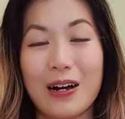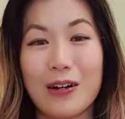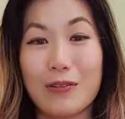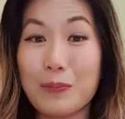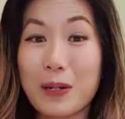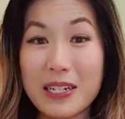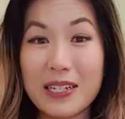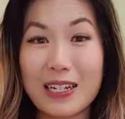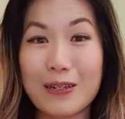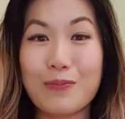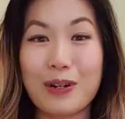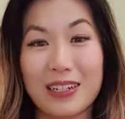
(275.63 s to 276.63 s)

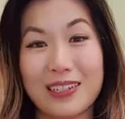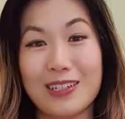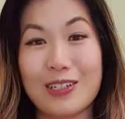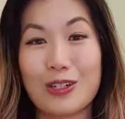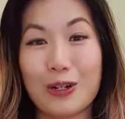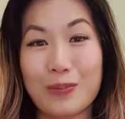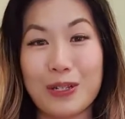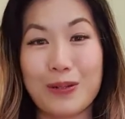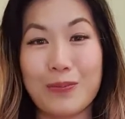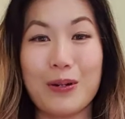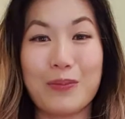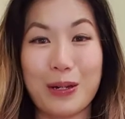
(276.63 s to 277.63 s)
repeatedly practice chopping
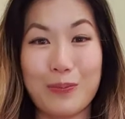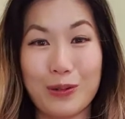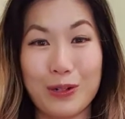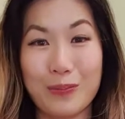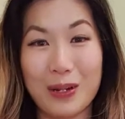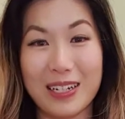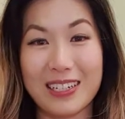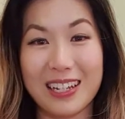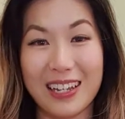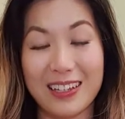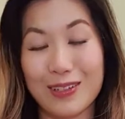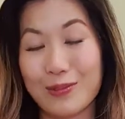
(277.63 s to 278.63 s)
them up and put them back
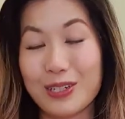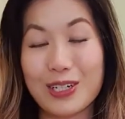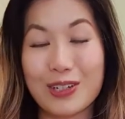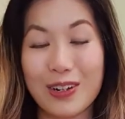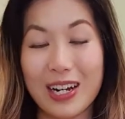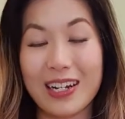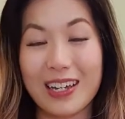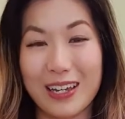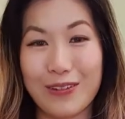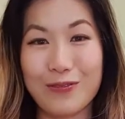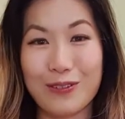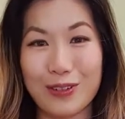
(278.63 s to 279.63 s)
together, which is great
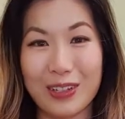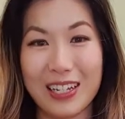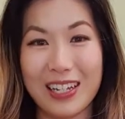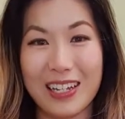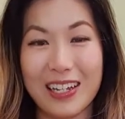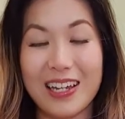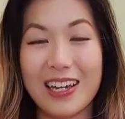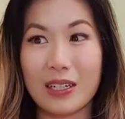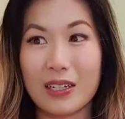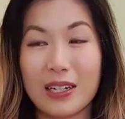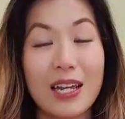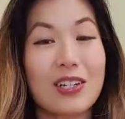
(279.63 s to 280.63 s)
again for the
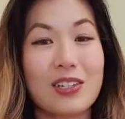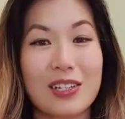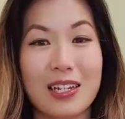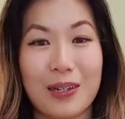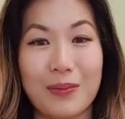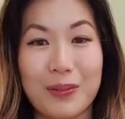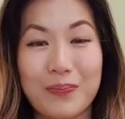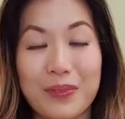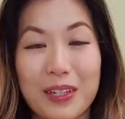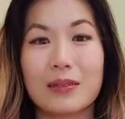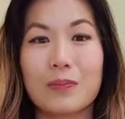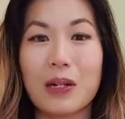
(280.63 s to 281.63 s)
connection schema.
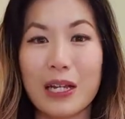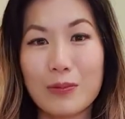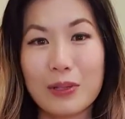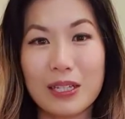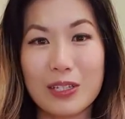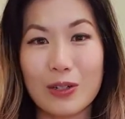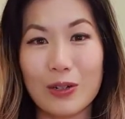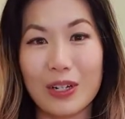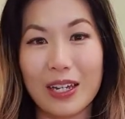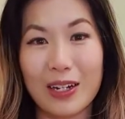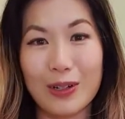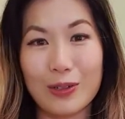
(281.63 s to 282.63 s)
Playing with this toy
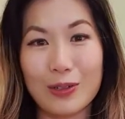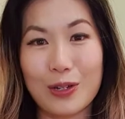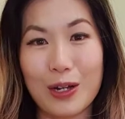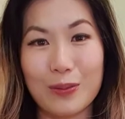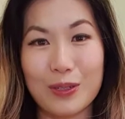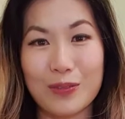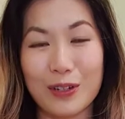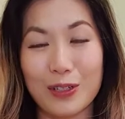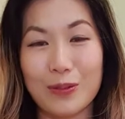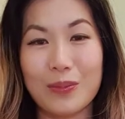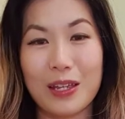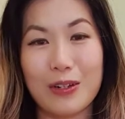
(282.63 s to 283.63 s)
can also help
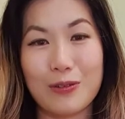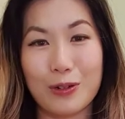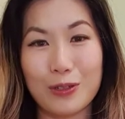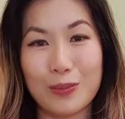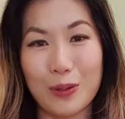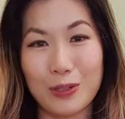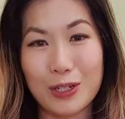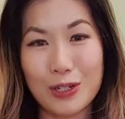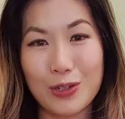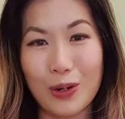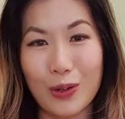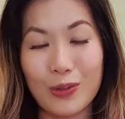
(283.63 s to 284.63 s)
develop their gross motor
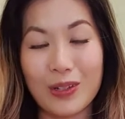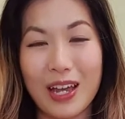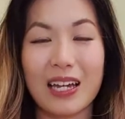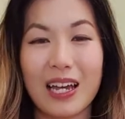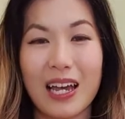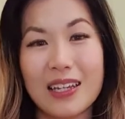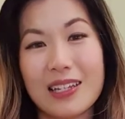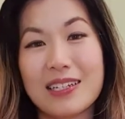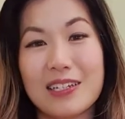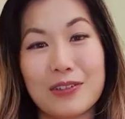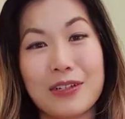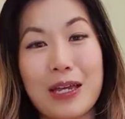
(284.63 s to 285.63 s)
control, and this
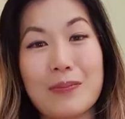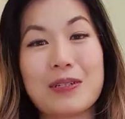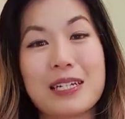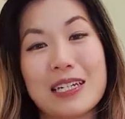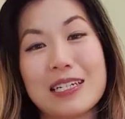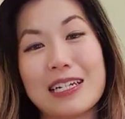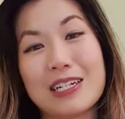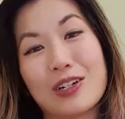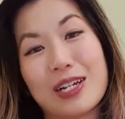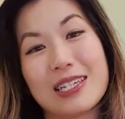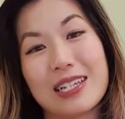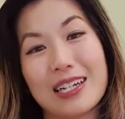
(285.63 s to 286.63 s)
skill can potentially
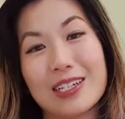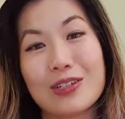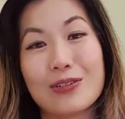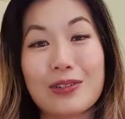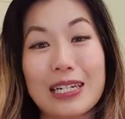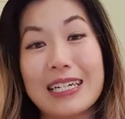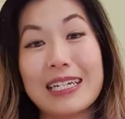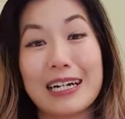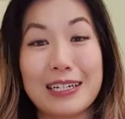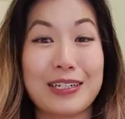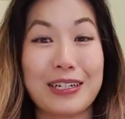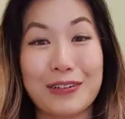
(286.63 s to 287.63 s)
translate to really
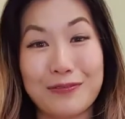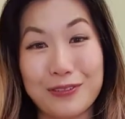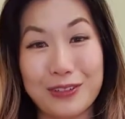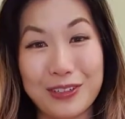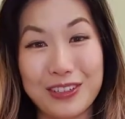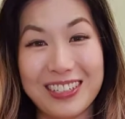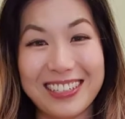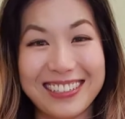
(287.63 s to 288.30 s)
cutting up food.